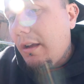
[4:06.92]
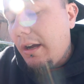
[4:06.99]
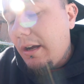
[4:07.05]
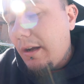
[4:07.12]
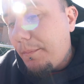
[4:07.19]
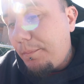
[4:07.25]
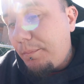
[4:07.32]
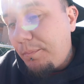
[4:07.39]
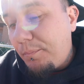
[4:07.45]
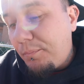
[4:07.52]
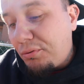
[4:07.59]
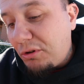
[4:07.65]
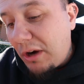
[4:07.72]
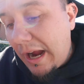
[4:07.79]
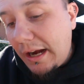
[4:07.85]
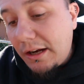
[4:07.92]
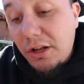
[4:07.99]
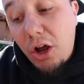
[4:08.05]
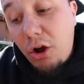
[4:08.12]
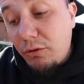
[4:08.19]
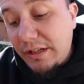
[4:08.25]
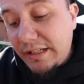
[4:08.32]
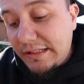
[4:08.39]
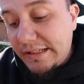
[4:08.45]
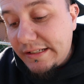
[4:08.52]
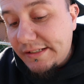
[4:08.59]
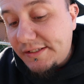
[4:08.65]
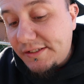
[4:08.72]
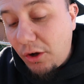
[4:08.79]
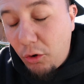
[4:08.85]
Uh, prior to owning
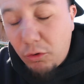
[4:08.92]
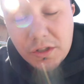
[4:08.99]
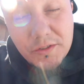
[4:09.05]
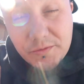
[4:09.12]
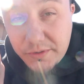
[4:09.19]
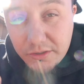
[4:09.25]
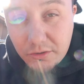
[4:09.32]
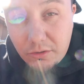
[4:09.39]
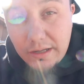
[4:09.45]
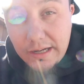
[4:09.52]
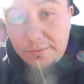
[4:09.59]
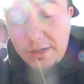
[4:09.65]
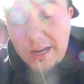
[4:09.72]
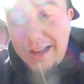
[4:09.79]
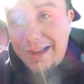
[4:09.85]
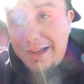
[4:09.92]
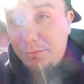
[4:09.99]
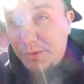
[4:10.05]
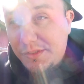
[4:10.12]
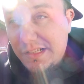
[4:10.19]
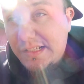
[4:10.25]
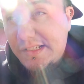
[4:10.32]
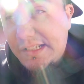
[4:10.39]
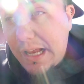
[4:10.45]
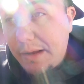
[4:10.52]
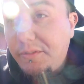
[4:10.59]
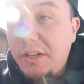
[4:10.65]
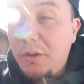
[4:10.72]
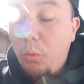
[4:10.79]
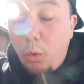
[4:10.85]
this, the oldest vehicle I ever had was a
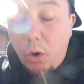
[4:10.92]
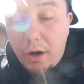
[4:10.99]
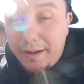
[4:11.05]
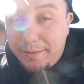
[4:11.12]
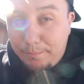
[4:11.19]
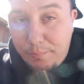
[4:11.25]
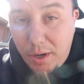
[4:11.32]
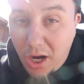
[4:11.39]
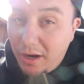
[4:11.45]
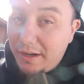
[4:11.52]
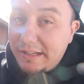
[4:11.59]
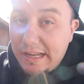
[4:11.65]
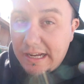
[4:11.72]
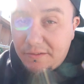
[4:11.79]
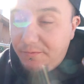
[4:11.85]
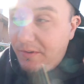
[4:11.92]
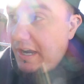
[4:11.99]
71 Pontiac